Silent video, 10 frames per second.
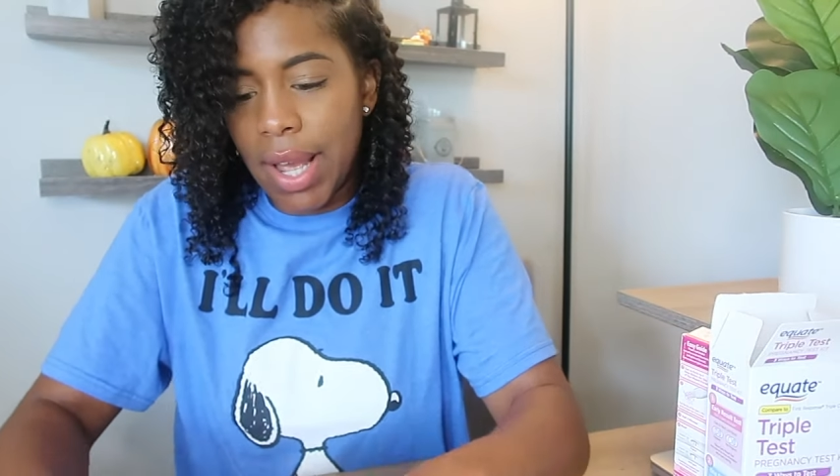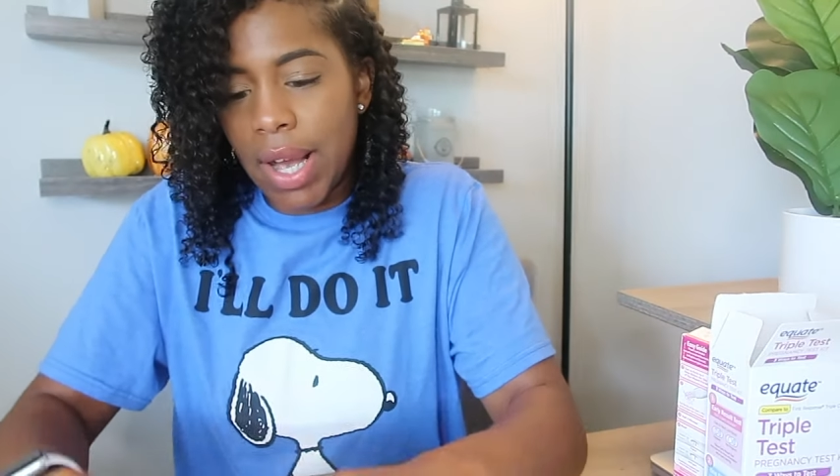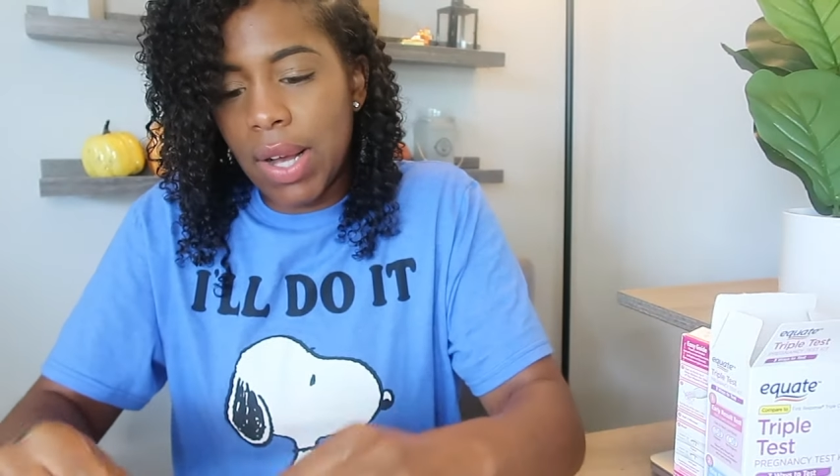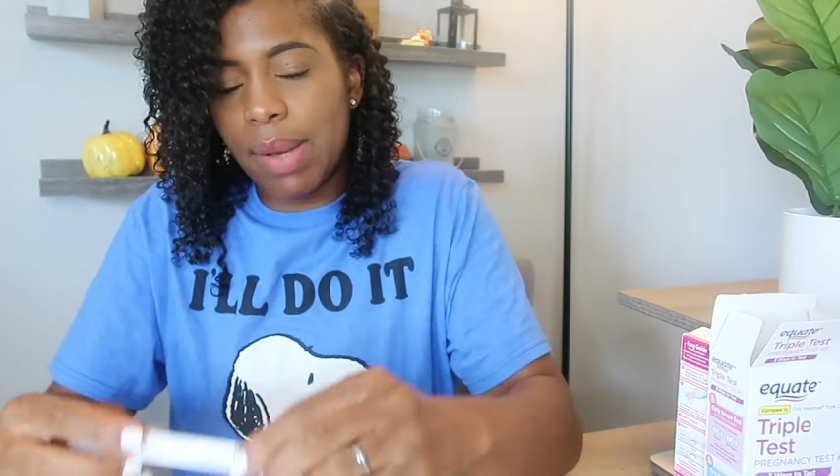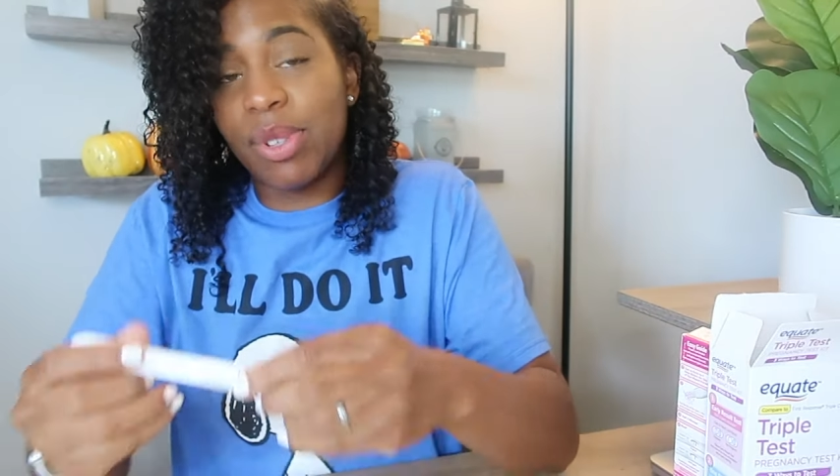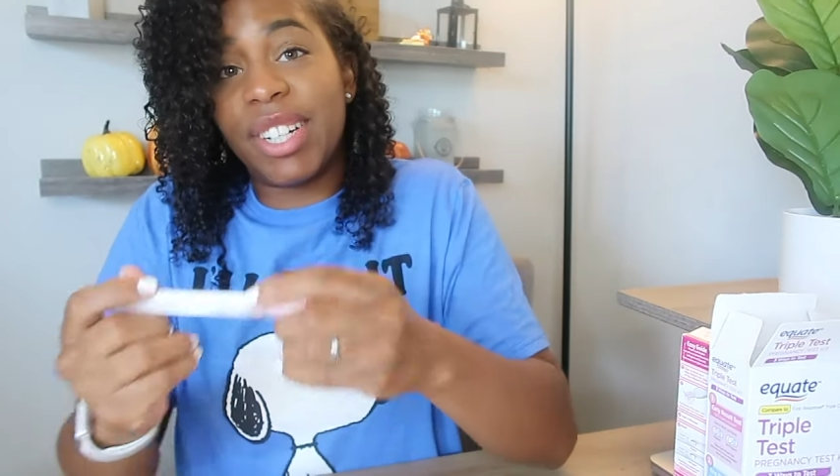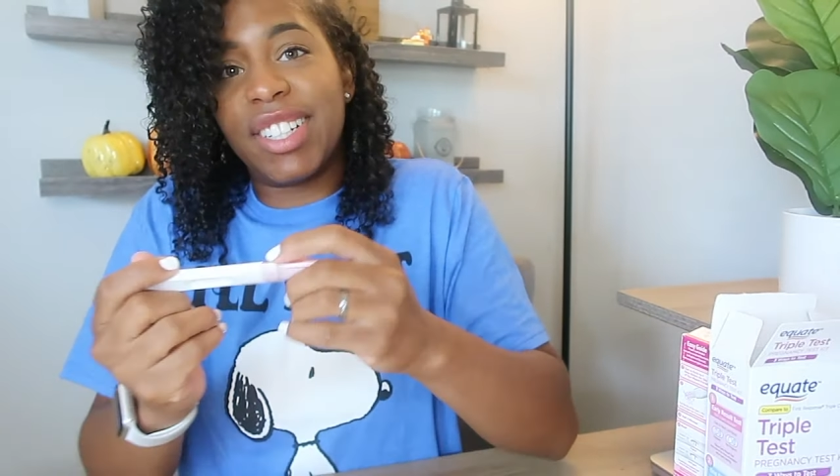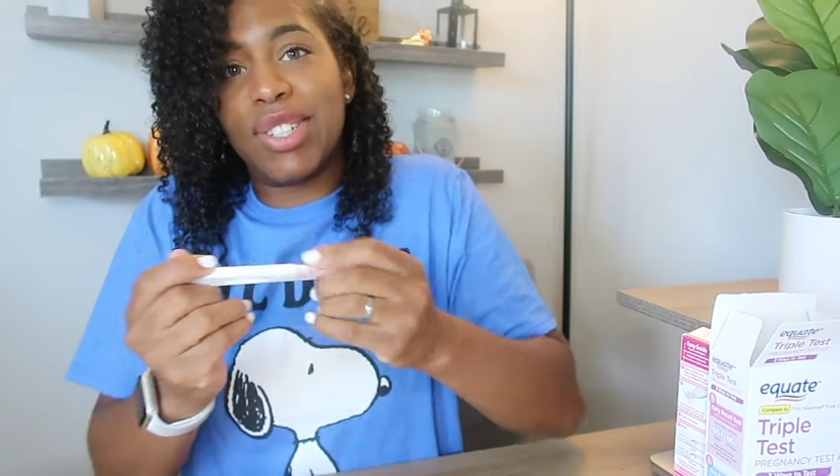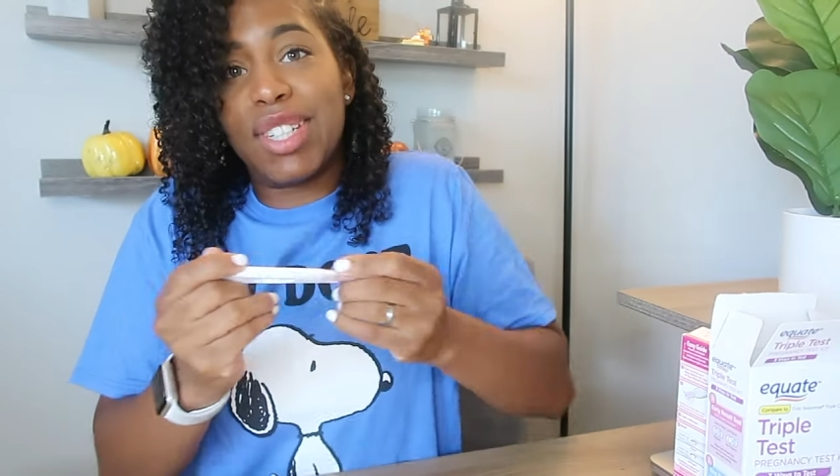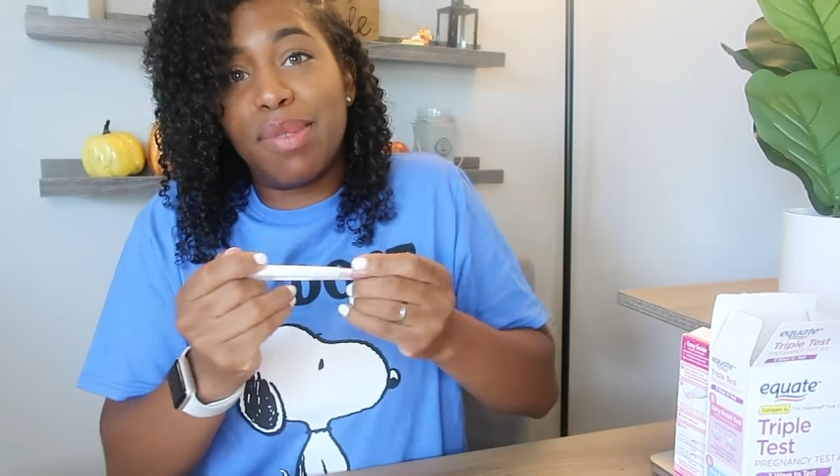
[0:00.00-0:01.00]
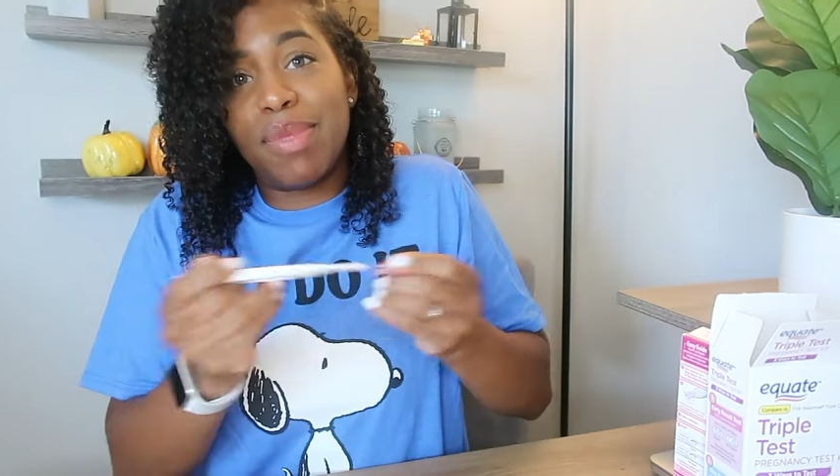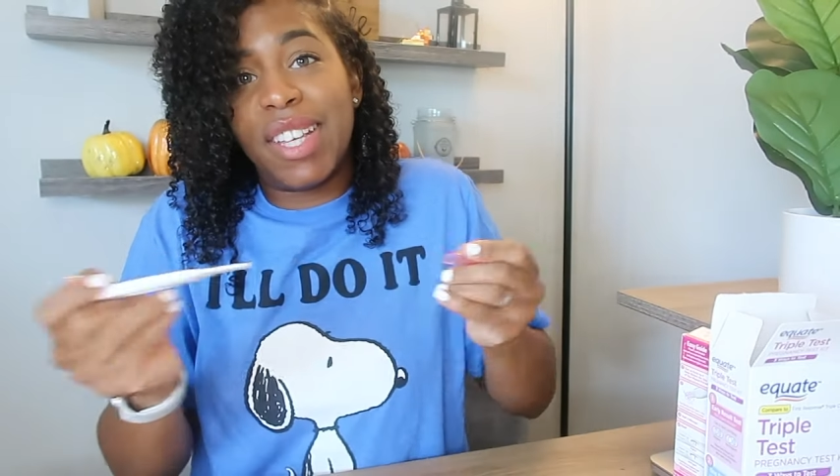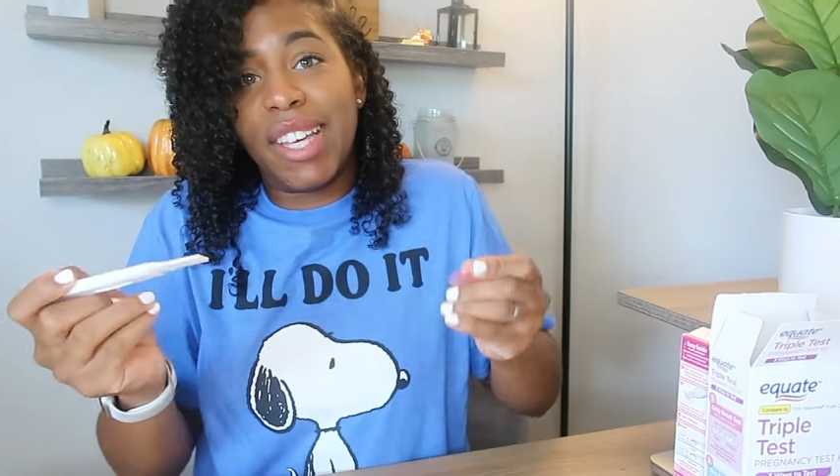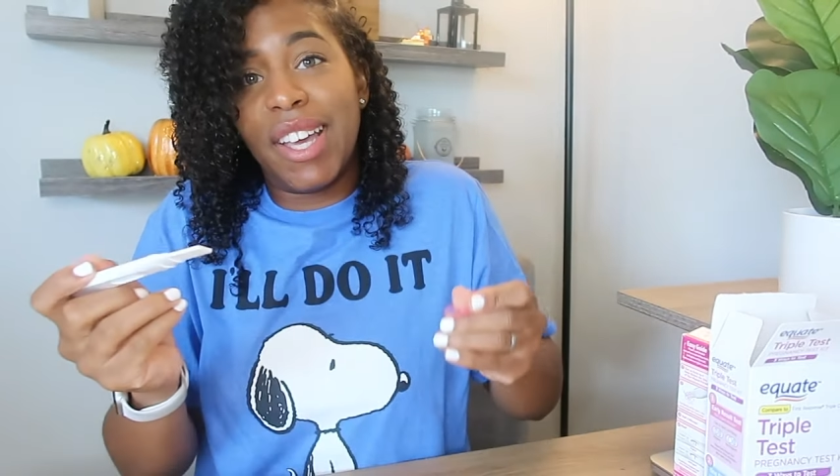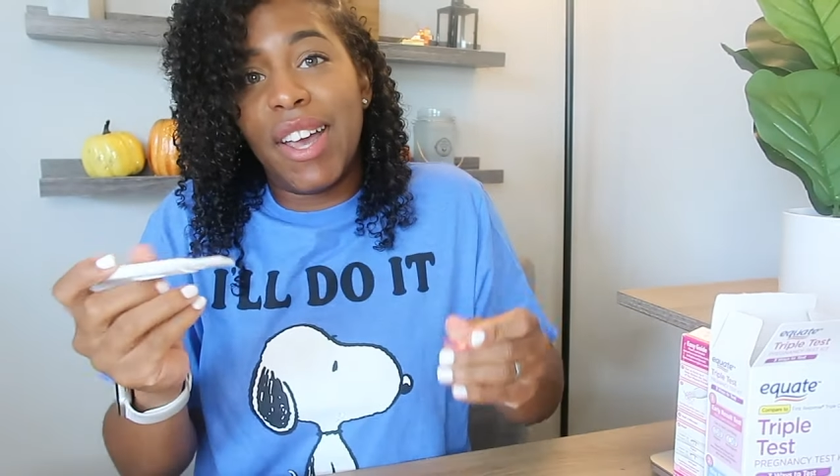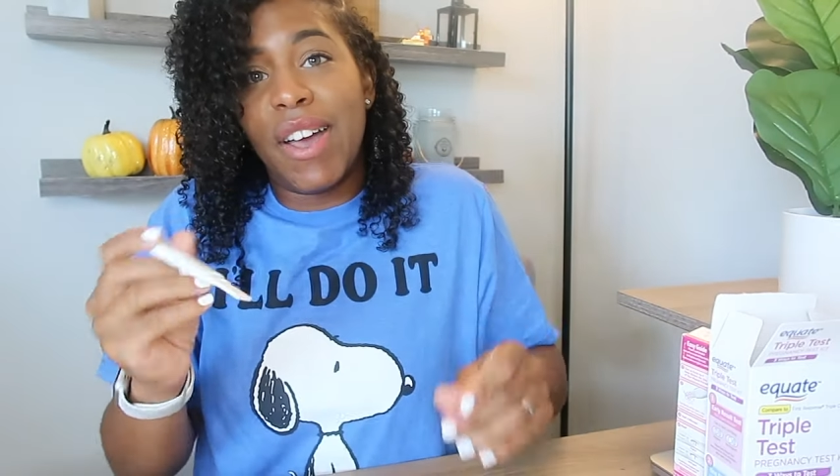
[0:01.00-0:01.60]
now I'm going to dip the